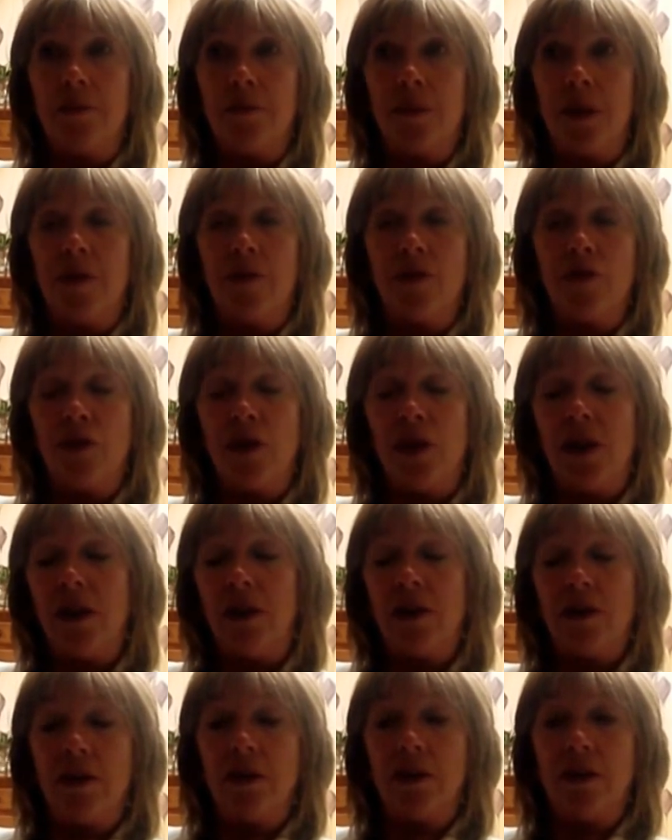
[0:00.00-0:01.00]
I was
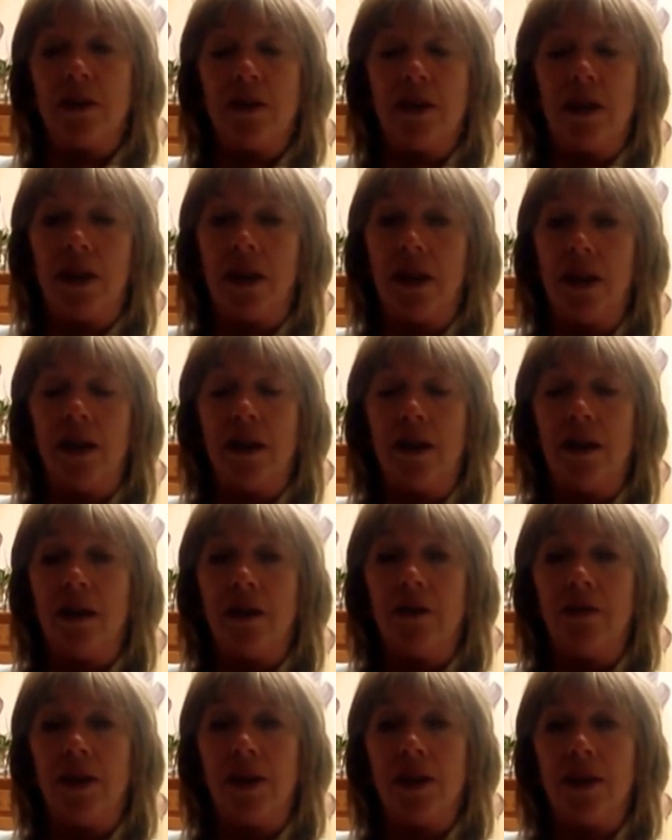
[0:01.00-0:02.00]
reluctant to take any kind
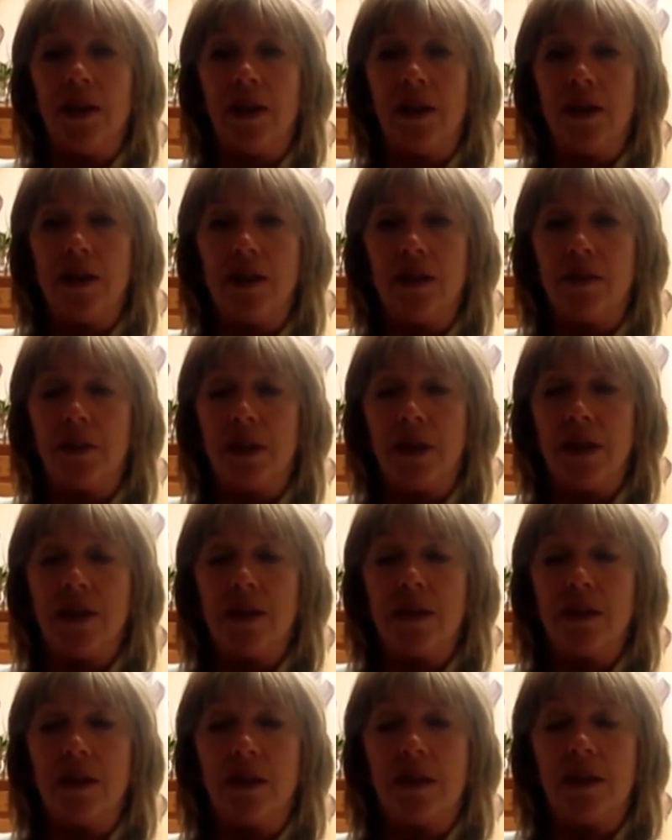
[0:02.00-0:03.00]
of antihistamines
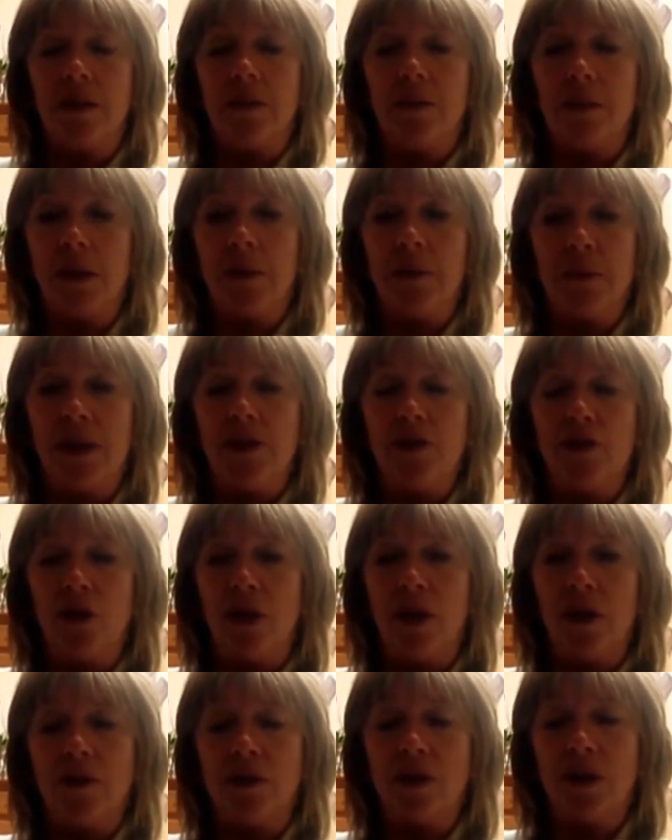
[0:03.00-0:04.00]
because they did make me
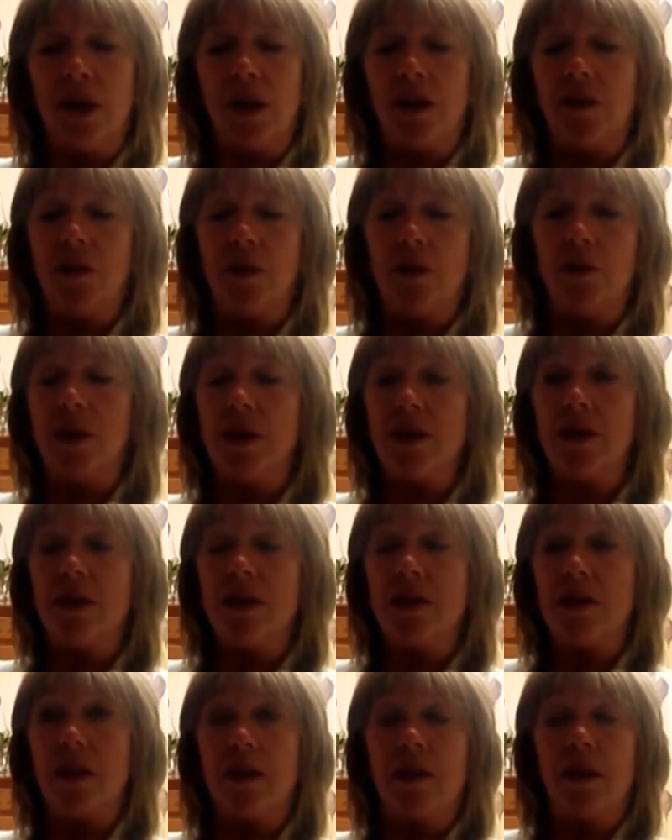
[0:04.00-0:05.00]
drowsy, even the ones that
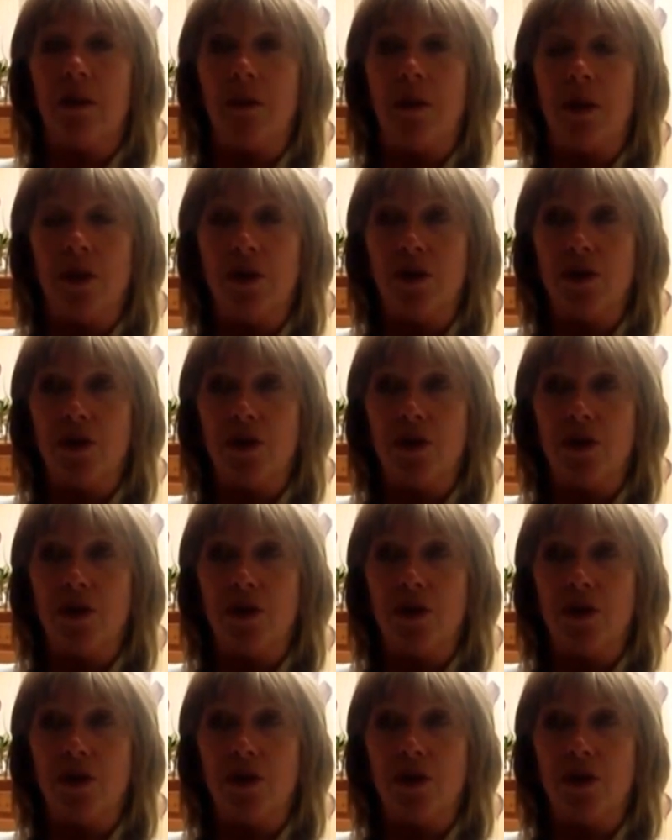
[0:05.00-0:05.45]
said they weren't